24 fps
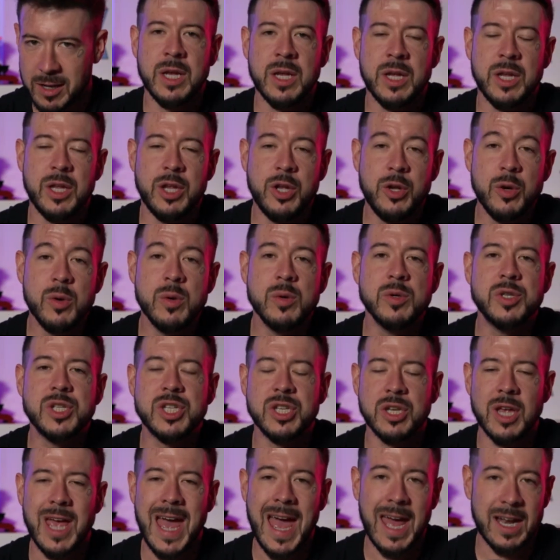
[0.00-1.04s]
Use
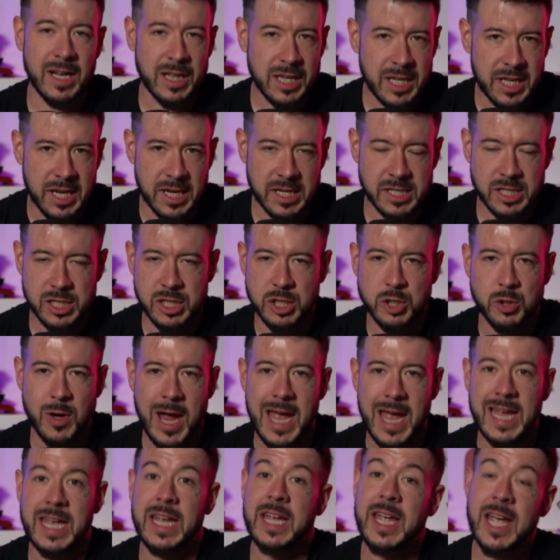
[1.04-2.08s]
analytics to
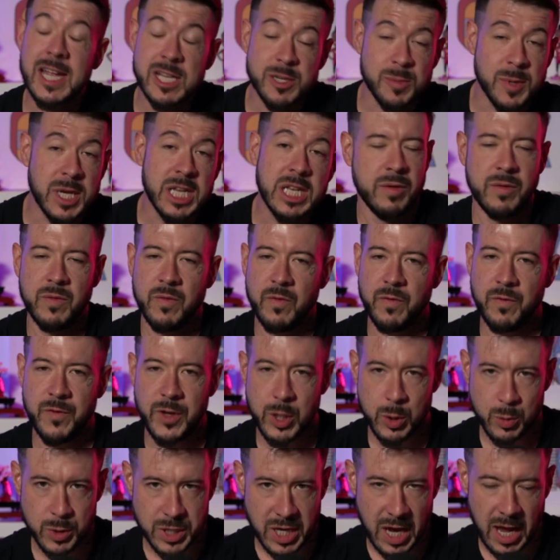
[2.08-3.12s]
track engagement,
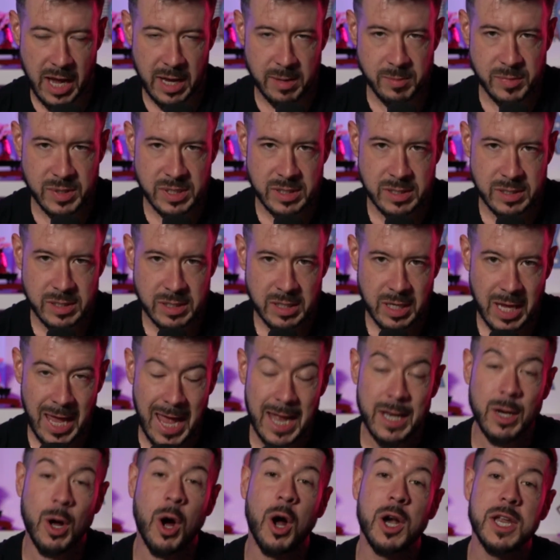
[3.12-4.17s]
view times, and
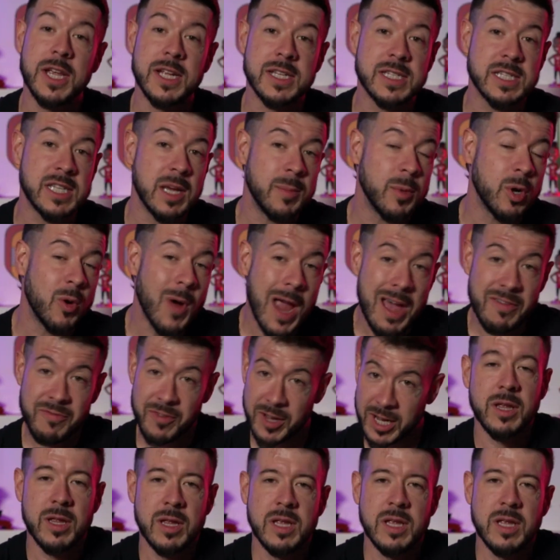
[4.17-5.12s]
audience demographic.